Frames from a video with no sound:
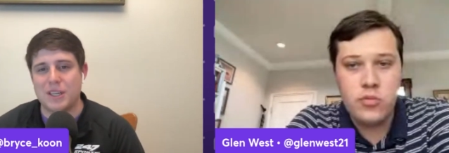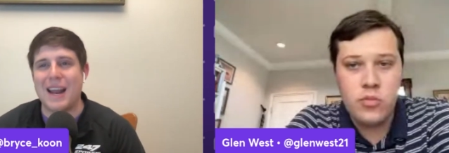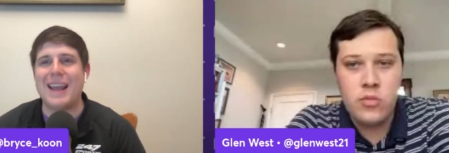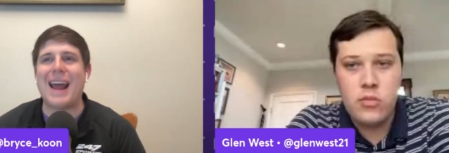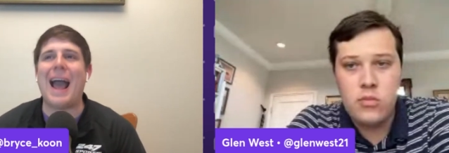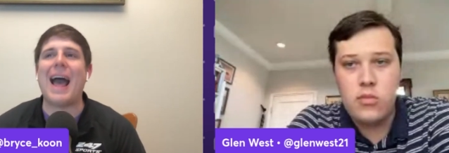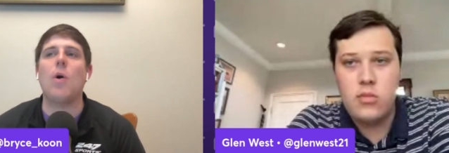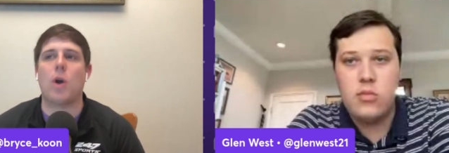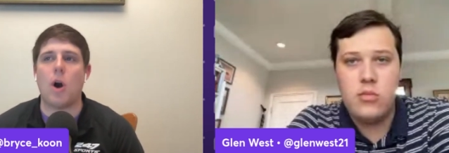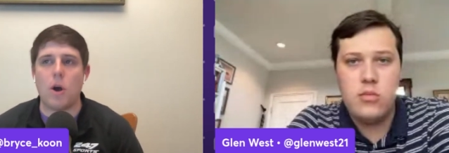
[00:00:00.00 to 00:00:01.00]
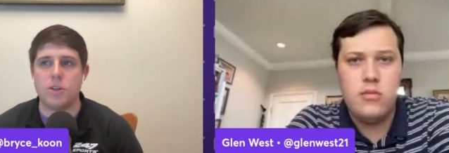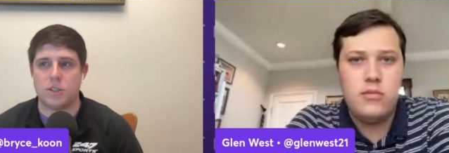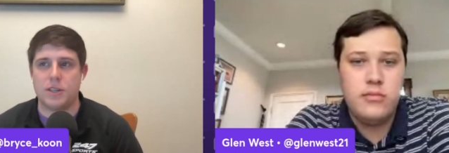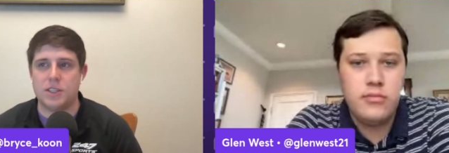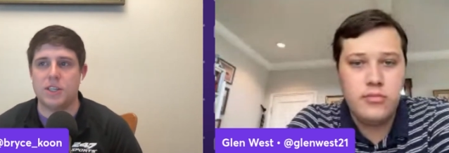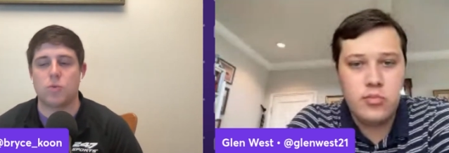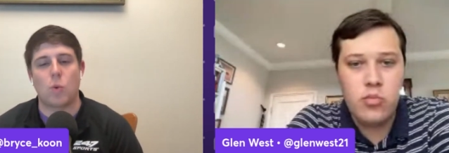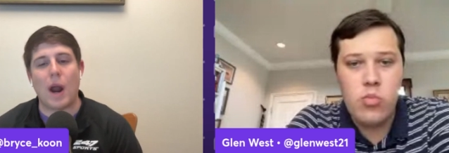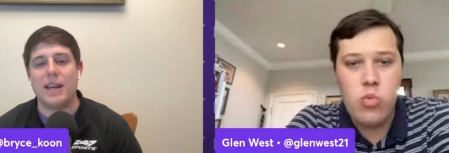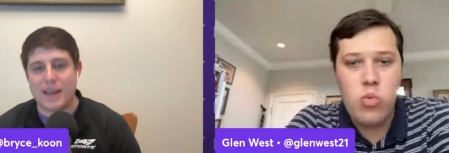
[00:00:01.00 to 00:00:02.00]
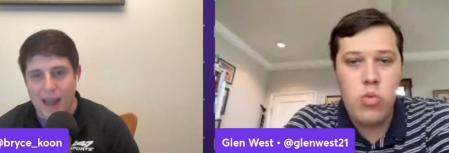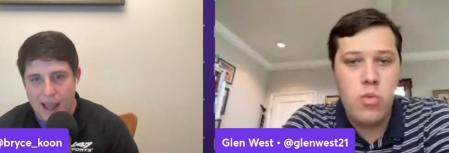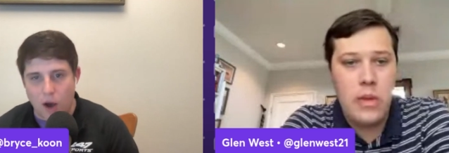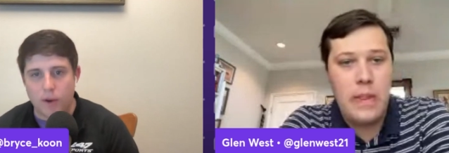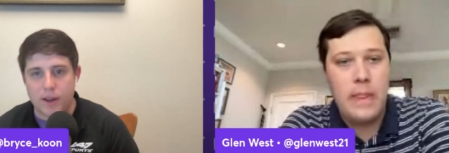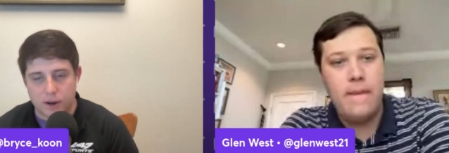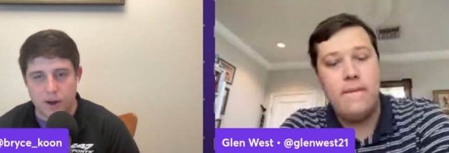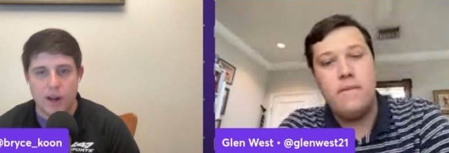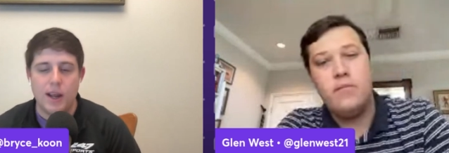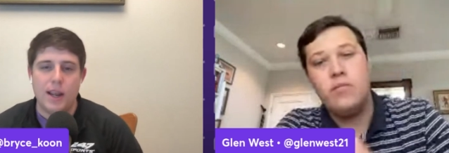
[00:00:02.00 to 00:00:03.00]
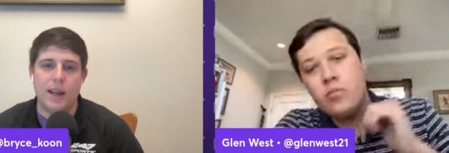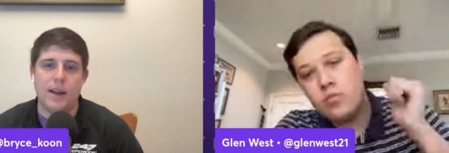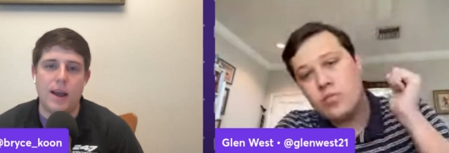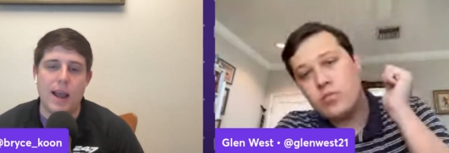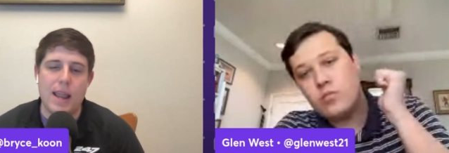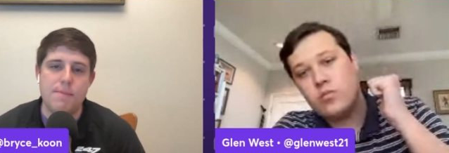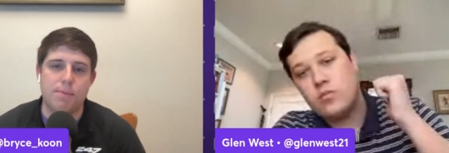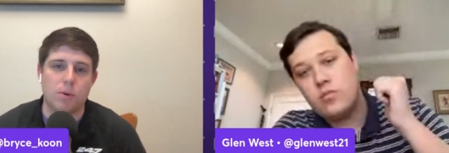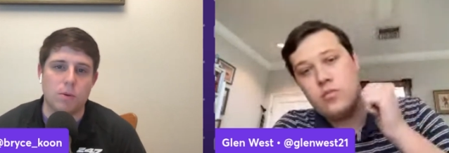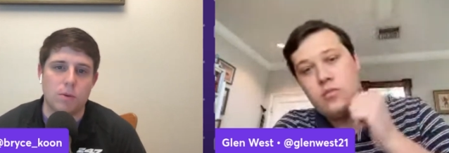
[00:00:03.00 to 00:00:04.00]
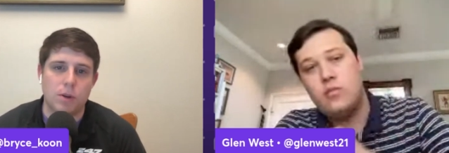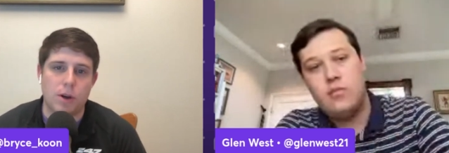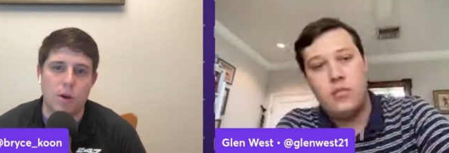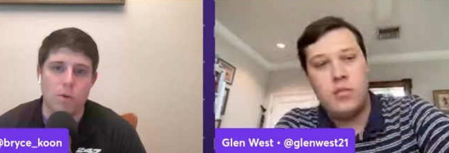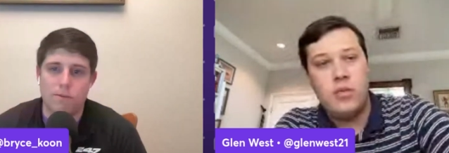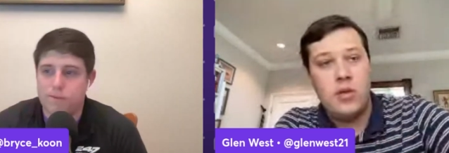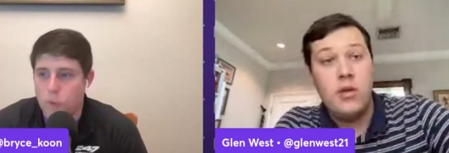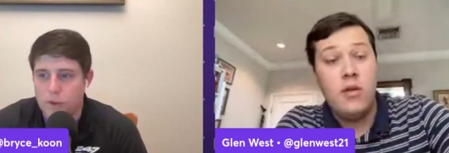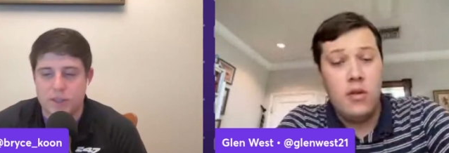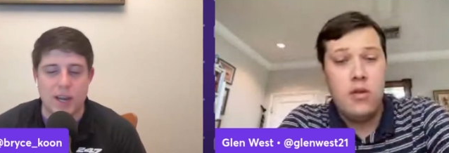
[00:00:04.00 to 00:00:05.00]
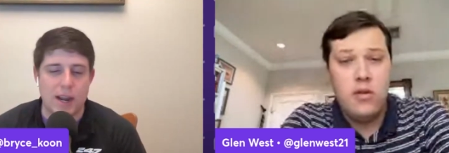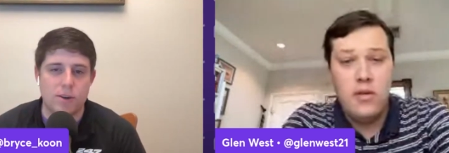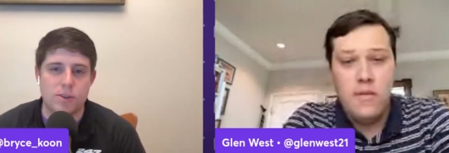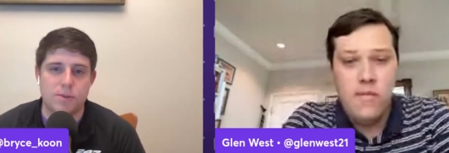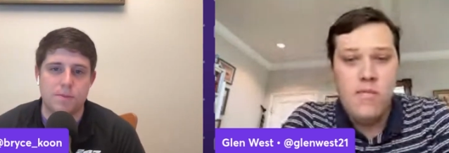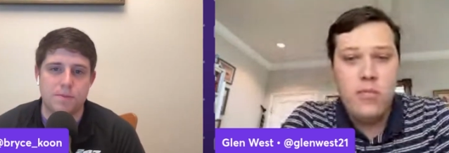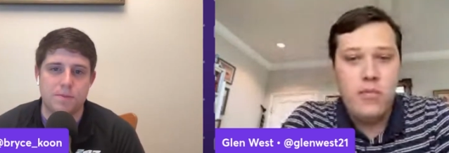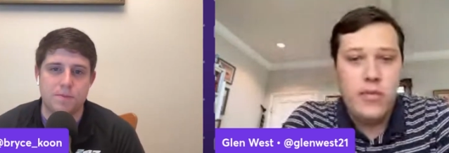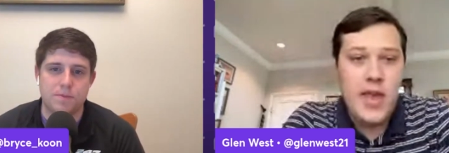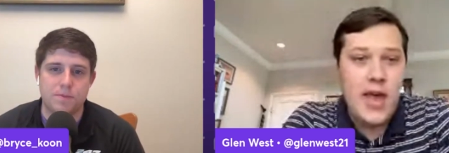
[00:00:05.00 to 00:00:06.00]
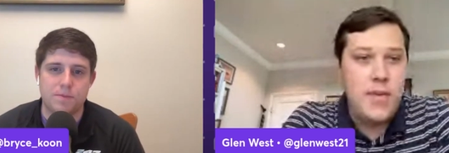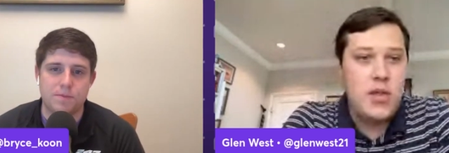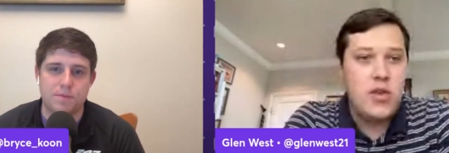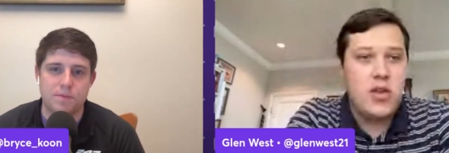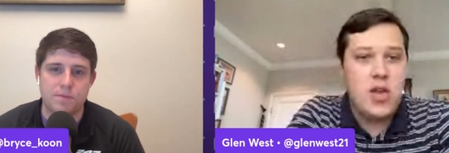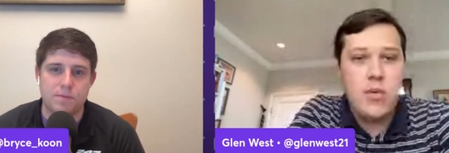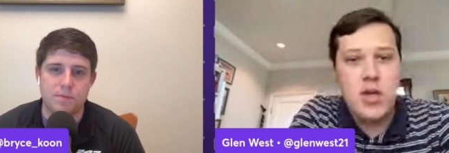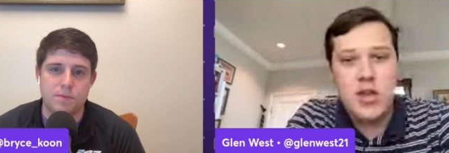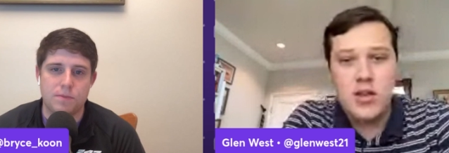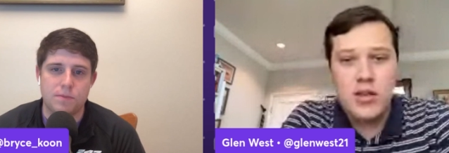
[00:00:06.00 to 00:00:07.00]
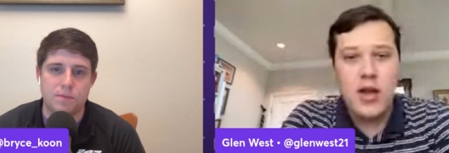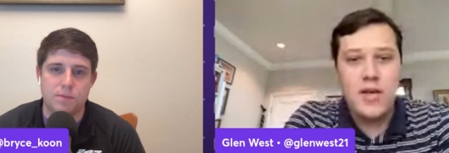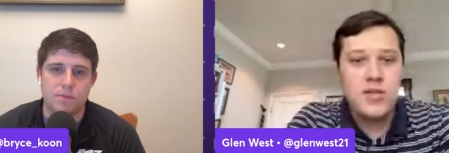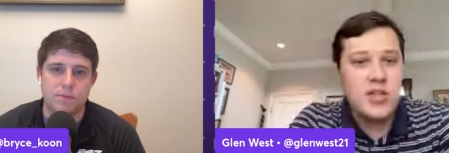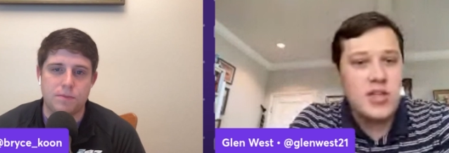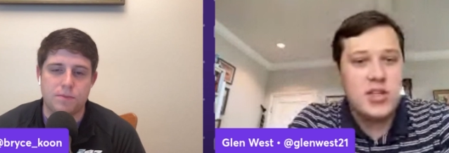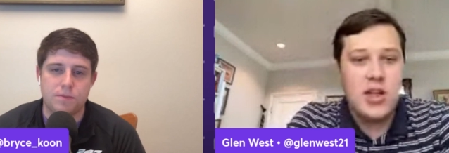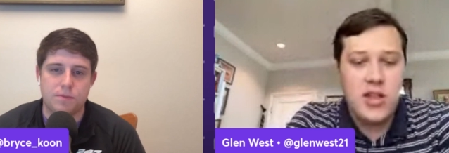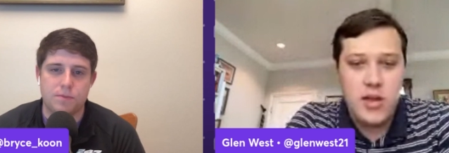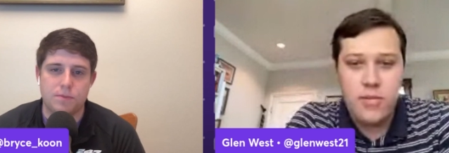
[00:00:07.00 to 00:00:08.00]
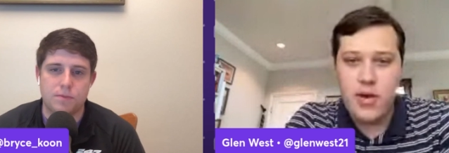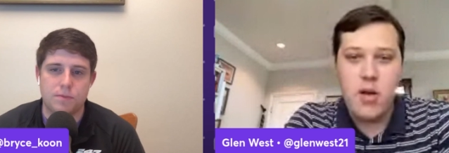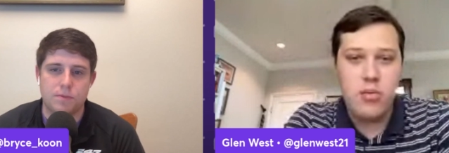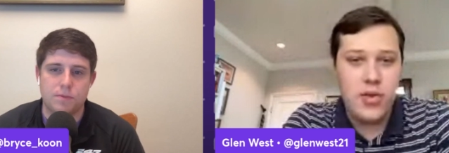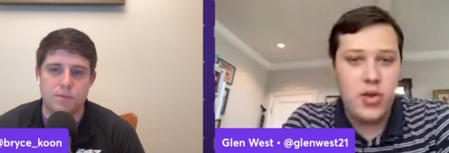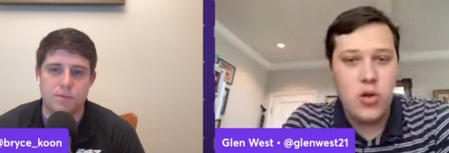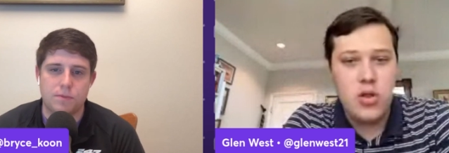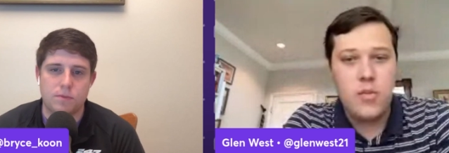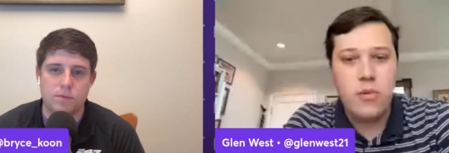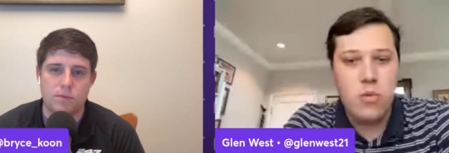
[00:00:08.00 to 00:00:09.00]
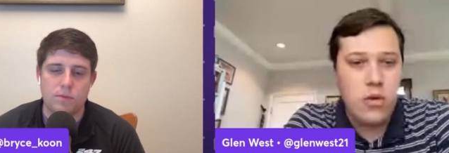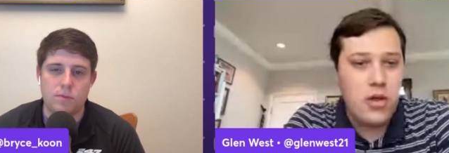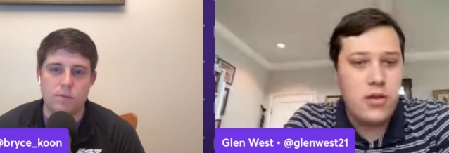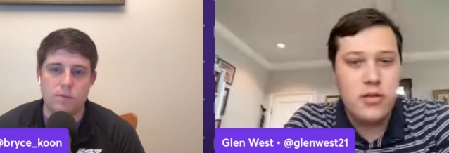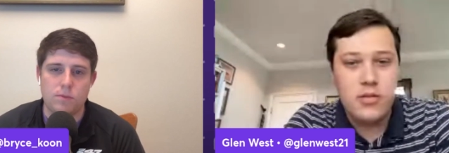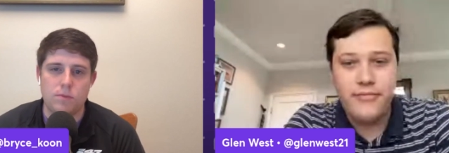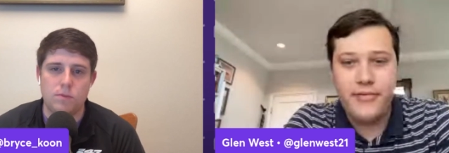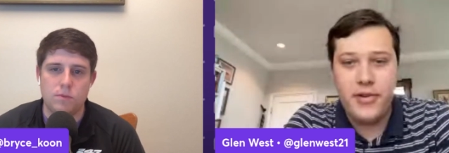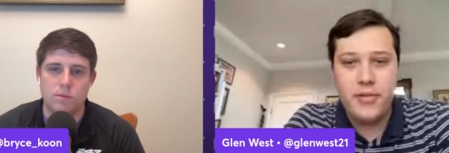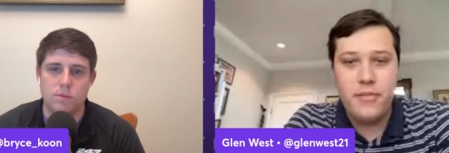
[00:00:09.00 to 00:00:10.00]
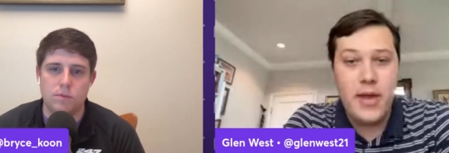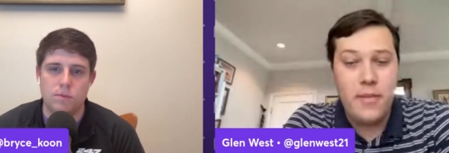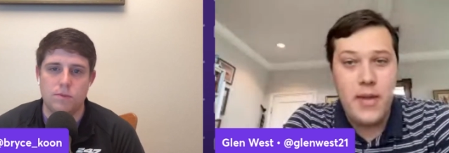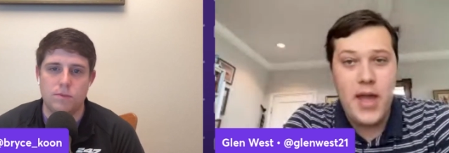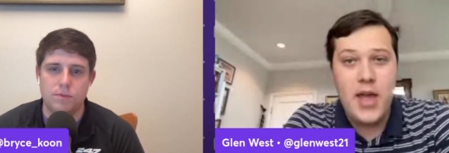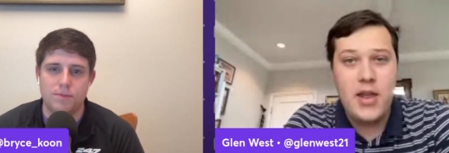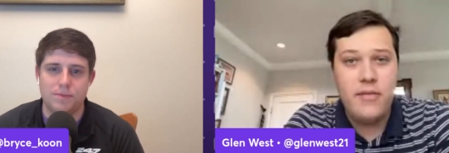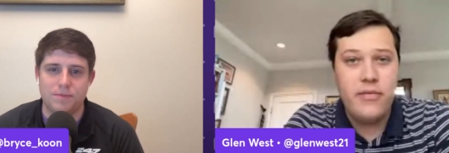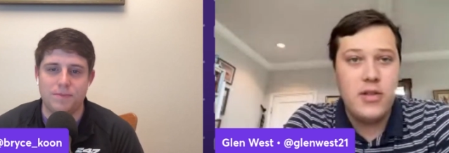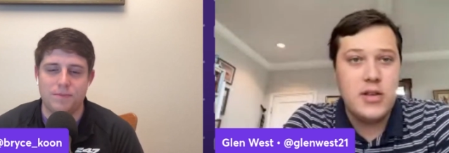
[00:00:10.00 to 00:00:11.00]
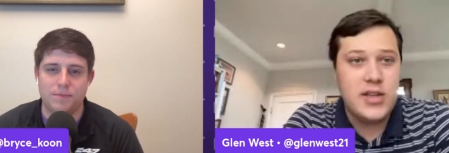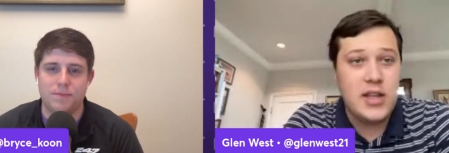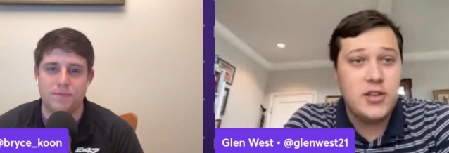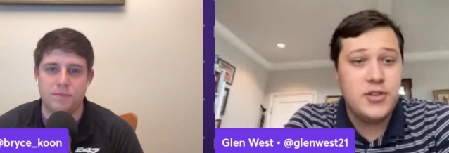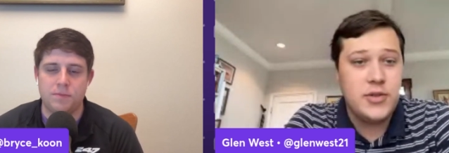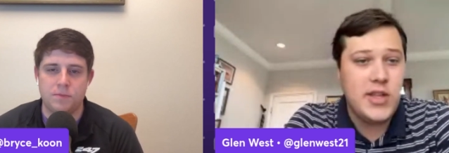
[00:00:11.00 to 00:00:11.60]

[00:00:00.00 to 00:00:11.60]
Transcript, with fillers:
Speaker 1: and how costly is this right now here in April, you know, for the Tigers?
Speaker 2: Yeah, I mean, look, coming into the offseason, I think probably goal number one for McMahon and for this LSU